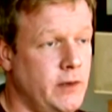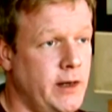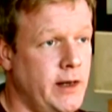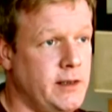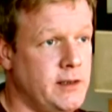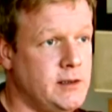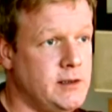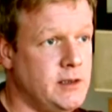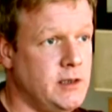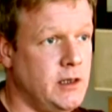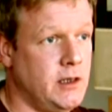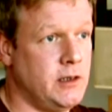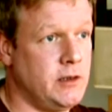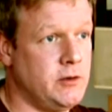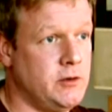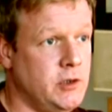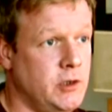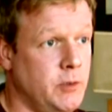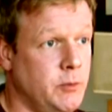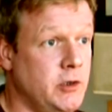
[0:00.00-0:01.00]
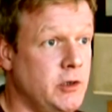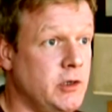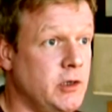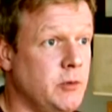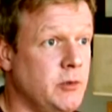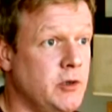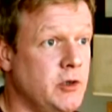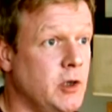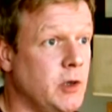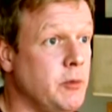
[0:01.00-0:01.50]

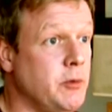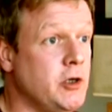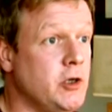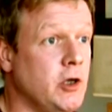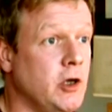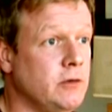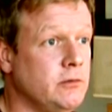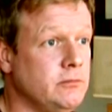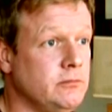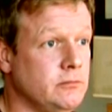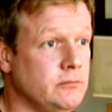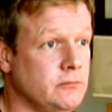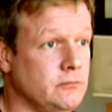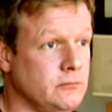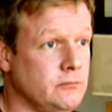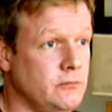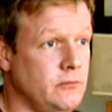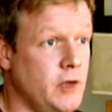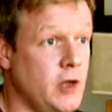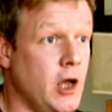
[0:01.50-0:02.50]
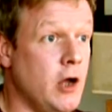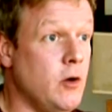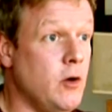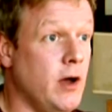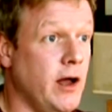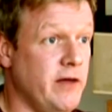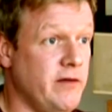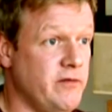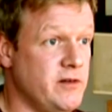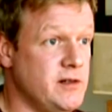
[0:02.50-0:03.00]

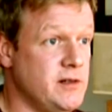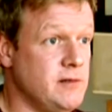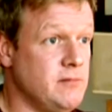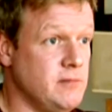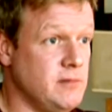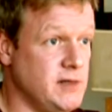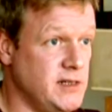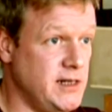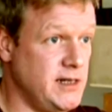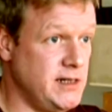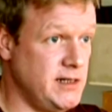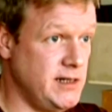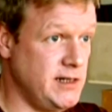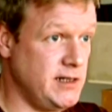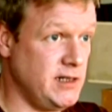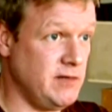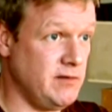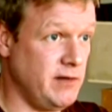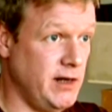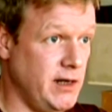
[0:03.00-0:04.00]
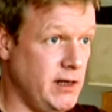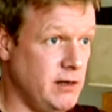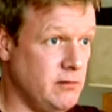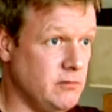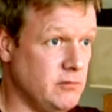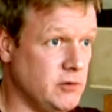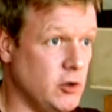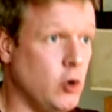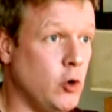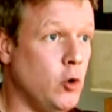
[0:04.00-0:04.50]

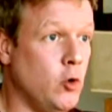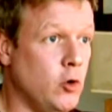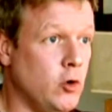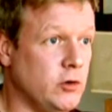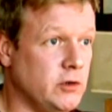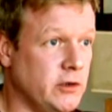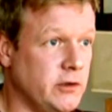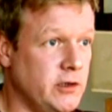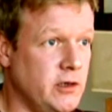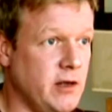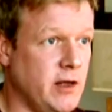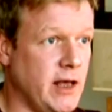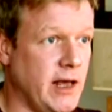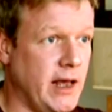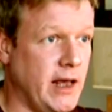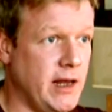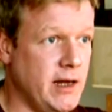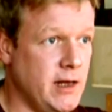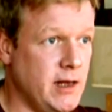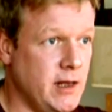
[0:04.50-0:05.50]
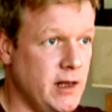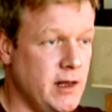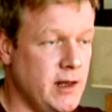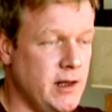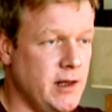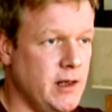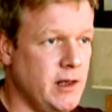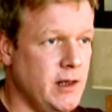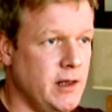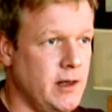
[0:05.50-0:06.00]
www.no-cctv.org.uk,
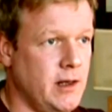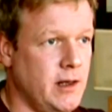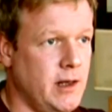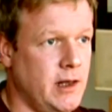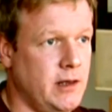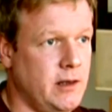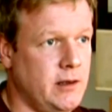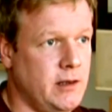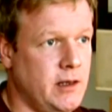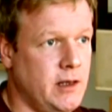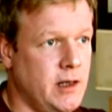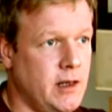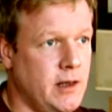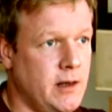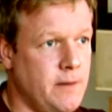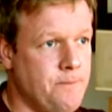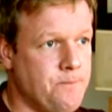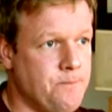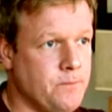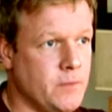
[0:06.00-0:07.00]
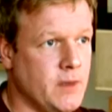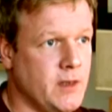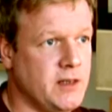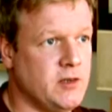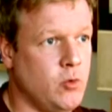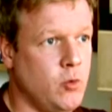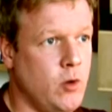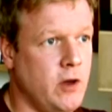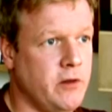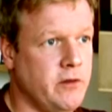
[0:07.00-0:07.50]
and
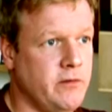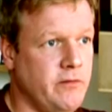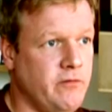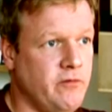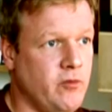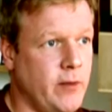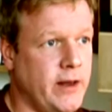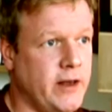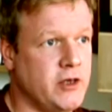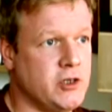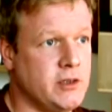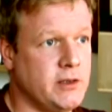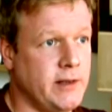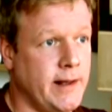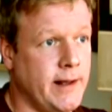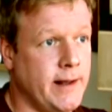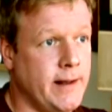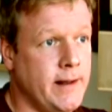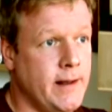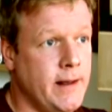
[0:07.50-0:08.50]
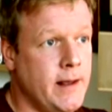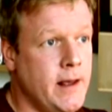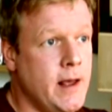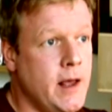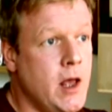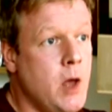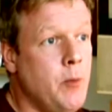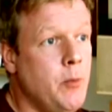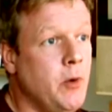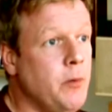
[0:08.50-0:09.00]
it's a wealth of information there.
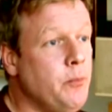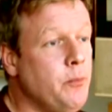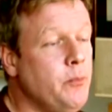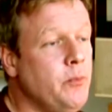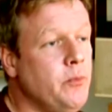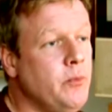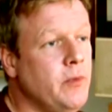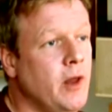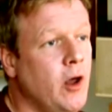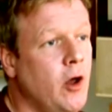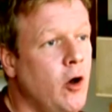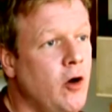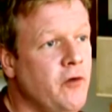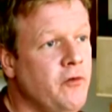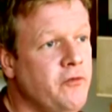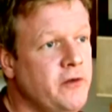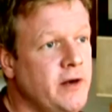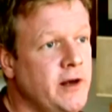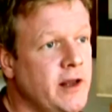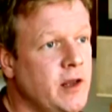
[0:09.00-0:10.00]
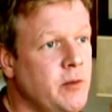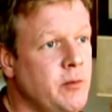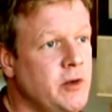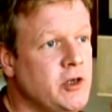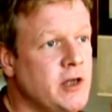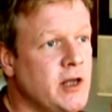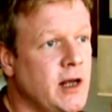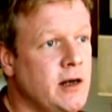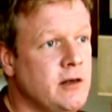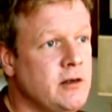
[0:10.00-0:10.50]
But often it can be
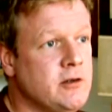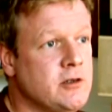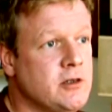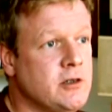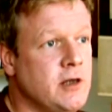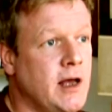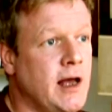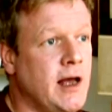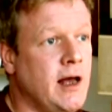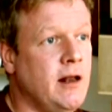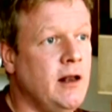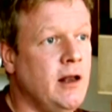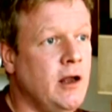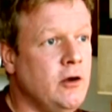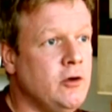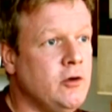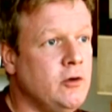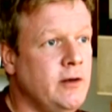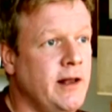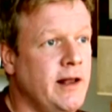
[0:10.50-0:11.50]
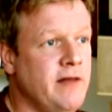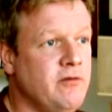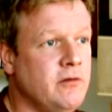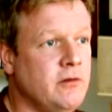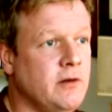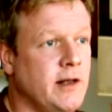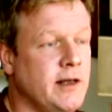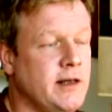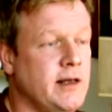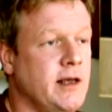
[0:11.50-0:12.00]
challenged at a local
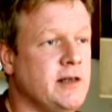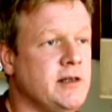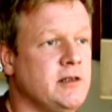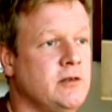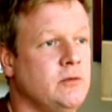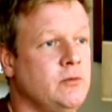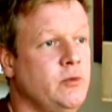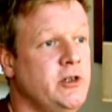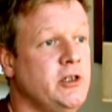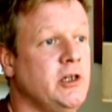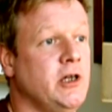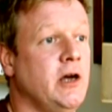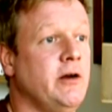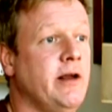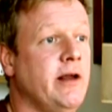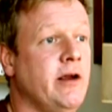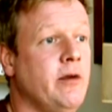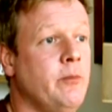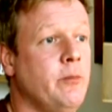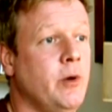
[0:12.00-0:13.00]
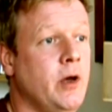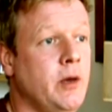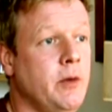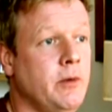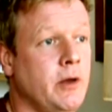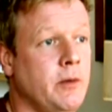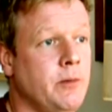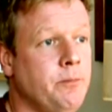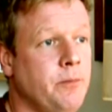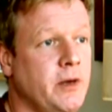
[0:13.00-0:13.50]
level, as we showed here in
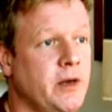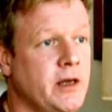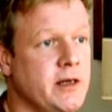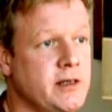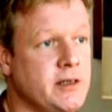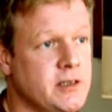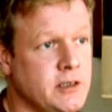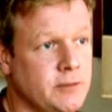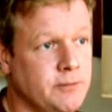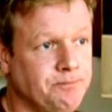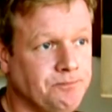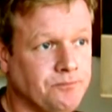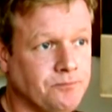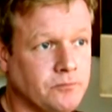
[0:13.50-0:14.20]
Birmingham, because